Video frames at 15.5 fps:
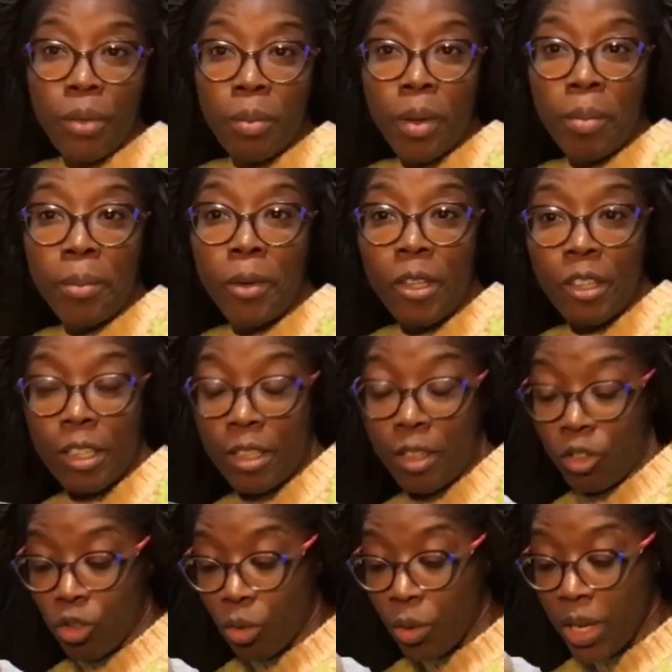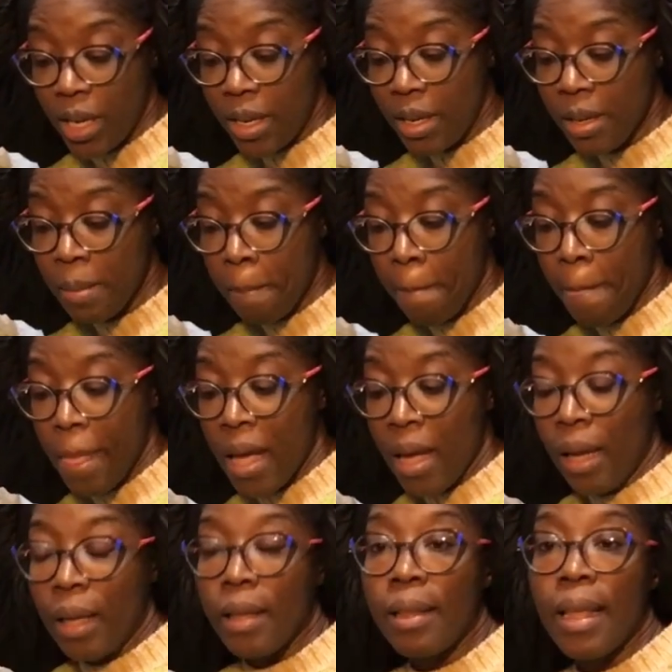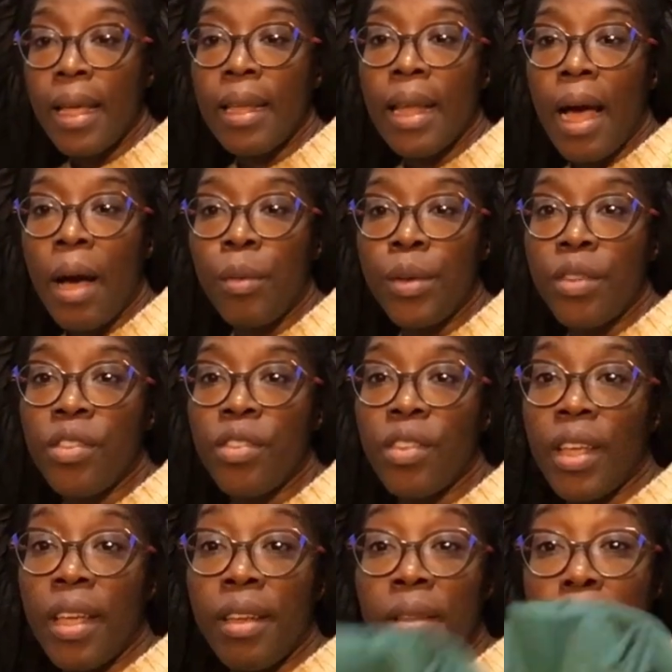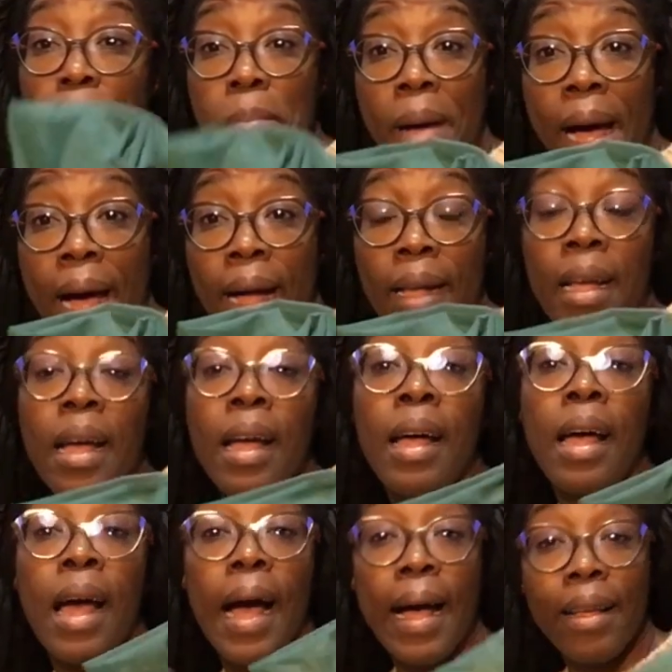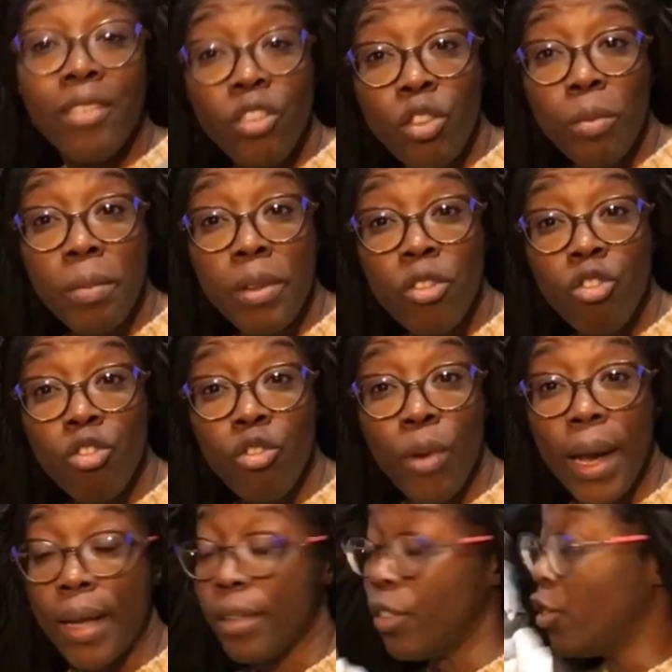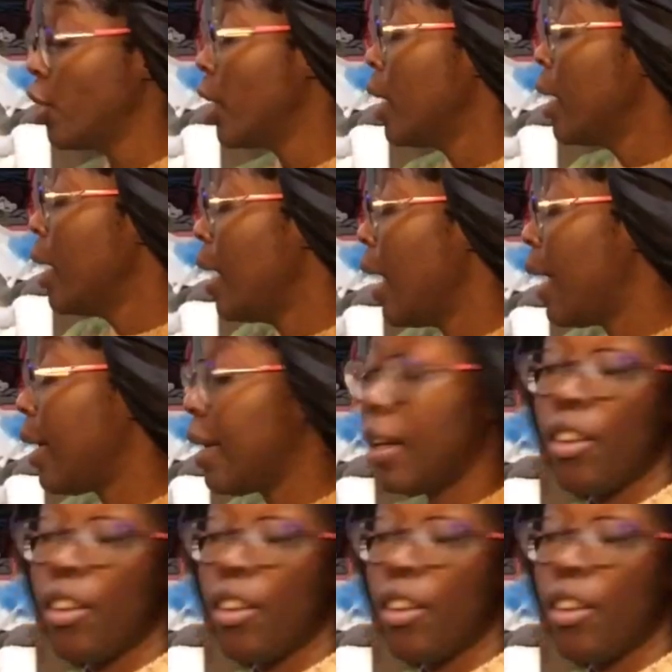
pop off in the screen, then I would say the back has to be stretched, and then